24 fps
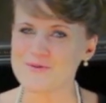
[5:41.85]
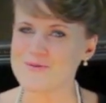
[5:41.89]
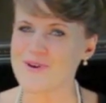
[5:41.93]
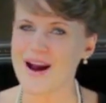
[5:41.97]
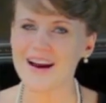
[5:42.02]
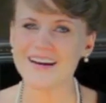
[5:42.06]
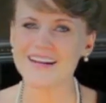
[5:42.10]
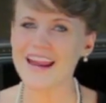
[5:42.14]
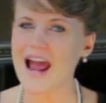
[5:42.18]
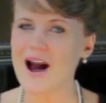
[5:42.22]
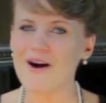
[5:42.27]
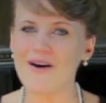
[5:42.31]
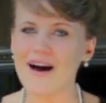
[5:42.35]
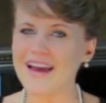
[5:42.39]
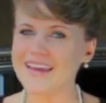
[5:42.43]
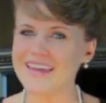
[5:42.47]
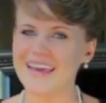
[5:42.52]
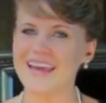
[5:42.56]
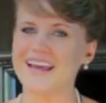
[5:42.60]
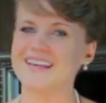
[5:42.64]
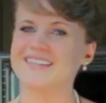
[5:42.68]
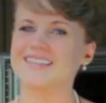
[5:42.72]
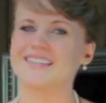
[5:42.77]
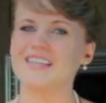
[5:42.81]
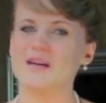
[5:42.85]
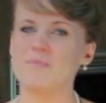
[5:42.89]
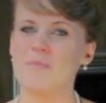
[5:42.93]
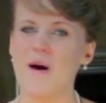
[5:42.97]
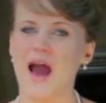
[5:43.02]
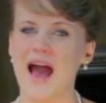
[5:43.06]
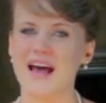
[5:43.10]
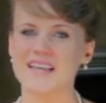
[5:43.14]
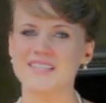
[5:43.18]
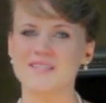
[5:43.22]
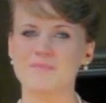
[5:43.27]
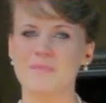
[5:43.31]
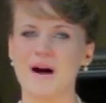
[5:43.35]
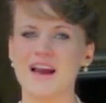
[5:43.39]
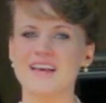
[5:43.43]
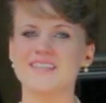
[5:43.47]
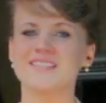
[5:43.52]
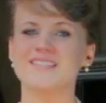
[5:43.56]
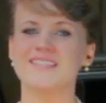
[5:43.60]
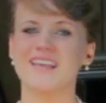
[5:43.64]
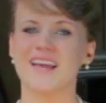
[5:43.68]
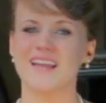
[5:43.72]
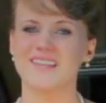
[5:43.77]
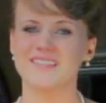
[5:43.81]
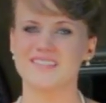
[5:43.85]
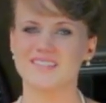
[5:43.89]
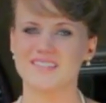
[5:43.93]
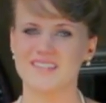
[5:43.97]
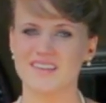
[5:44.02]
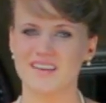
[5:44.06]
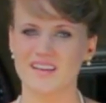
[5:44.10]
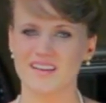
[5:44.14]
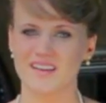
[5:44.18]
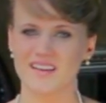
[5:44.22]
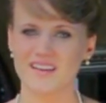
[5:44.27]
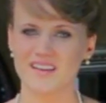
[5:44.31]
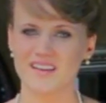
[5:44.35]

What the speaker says: right now I can't see past my sins,